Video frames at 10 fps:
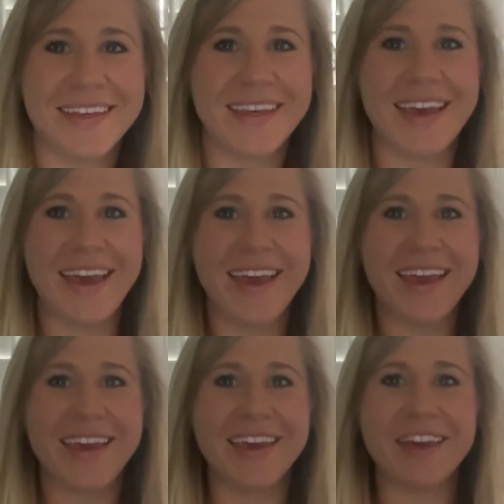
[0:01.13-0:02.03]

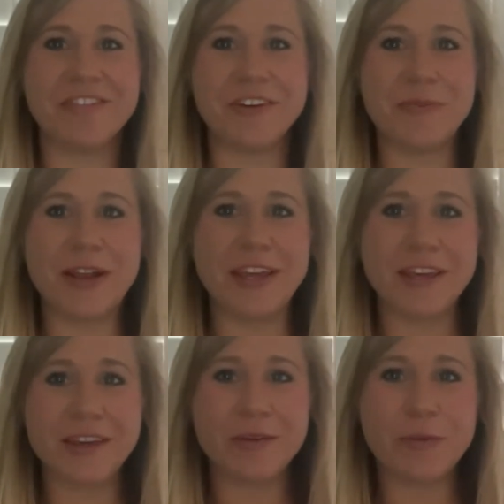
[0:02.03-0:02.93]
Hey
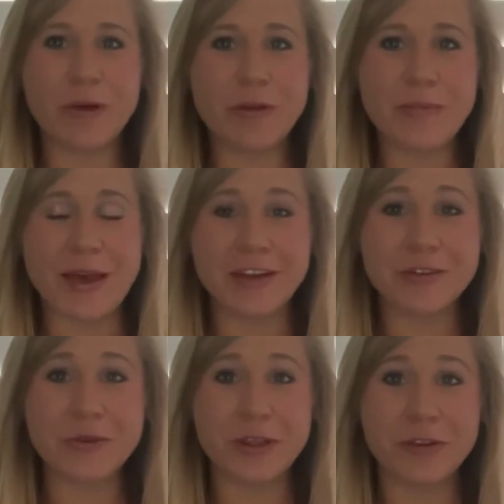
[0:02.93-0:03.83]
everybody, welcome back to
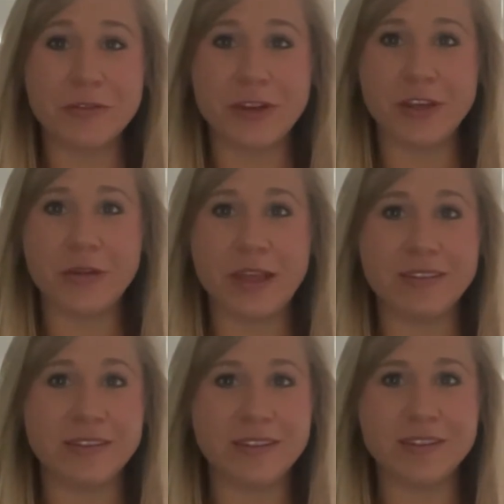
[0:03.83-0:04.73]
another video
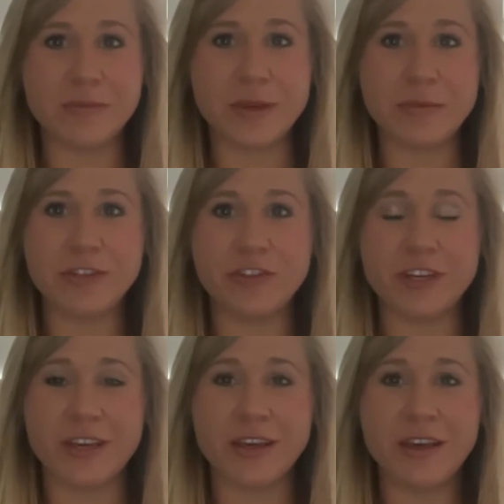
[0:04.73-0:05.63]
lesson. It's me, Miss
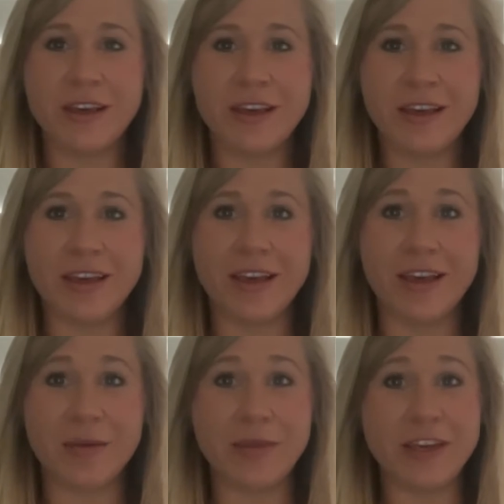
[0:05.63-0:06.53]
G,
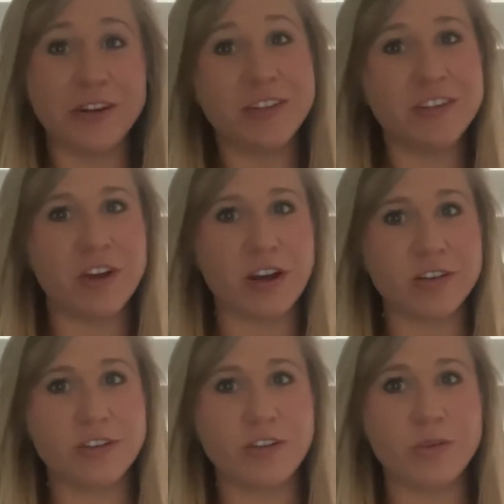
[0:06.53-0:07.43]
here to talk
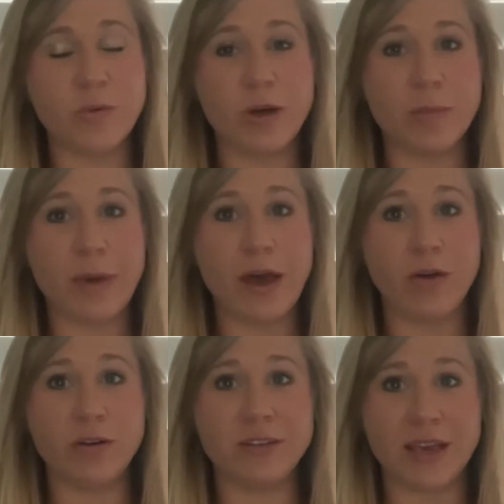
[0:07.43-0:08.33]
to you
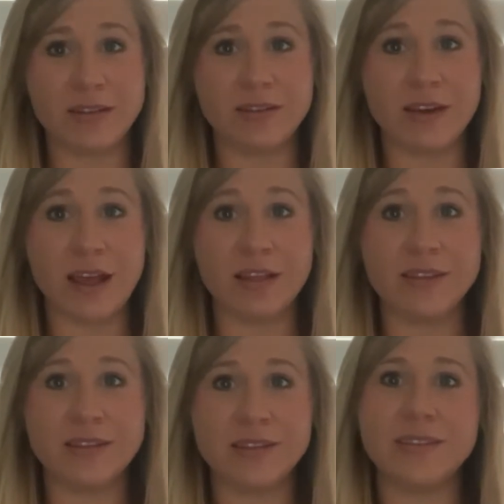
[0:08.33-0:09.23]
about text
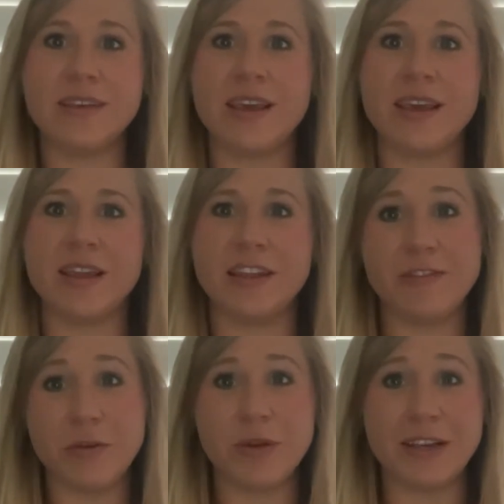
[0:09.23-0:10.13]
analysis and give
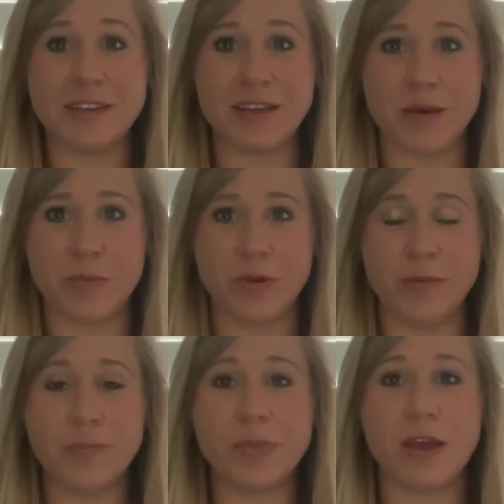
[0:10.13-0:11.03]
you an example
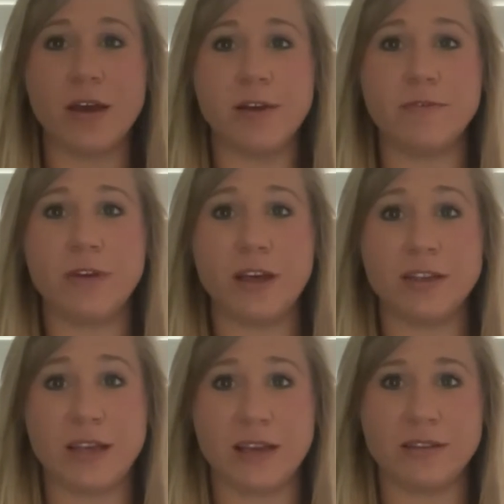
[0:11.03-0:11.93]
of
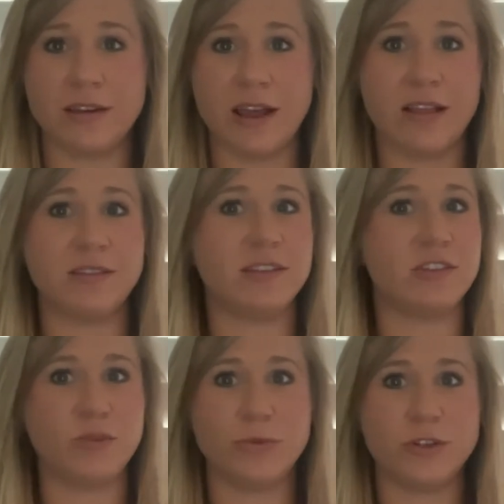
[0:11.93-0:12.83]
text analysis.
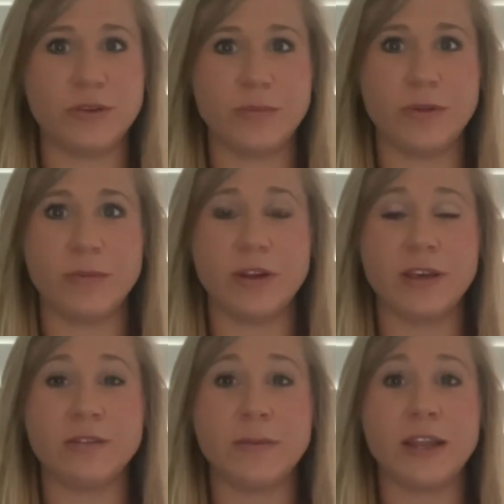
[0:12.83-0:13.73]
Super simple, I'm going to
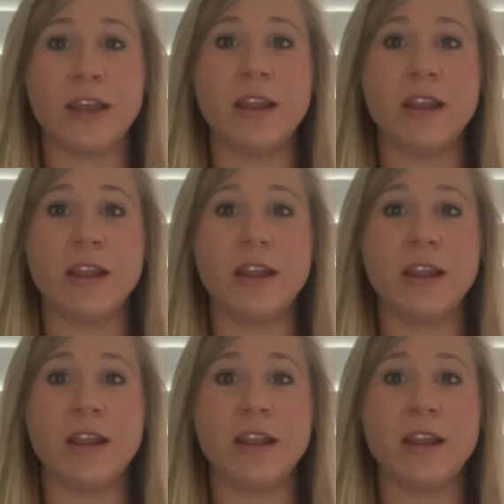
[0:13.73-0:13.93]
explain it.